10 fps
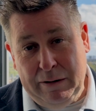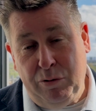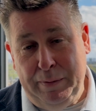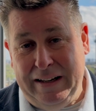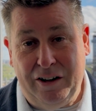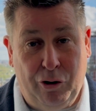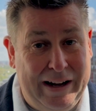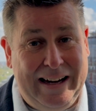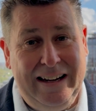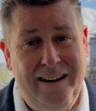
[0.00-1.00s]
It will be a
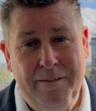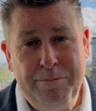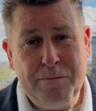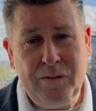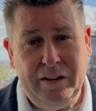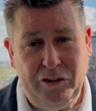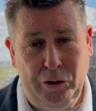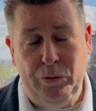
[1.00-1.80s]
green new